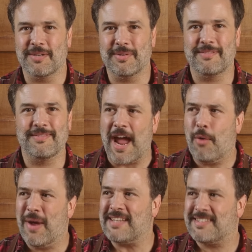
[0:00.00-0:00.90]
She would,
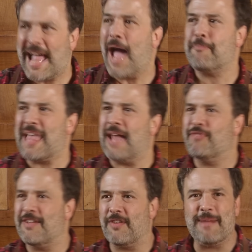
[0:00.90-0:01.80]
Joey, stop! That
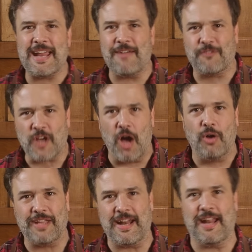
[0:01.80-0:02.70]
river might have
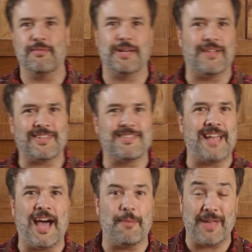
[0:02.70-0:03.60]
gold in it! We'd have to
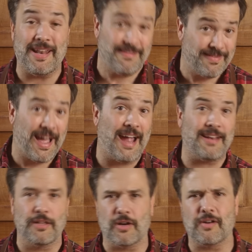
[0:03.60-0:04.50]
stop, and I
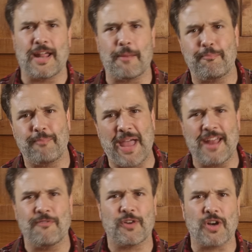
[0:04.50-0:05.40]
learned how to
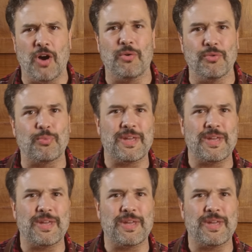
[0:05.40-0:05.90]
pan for gold.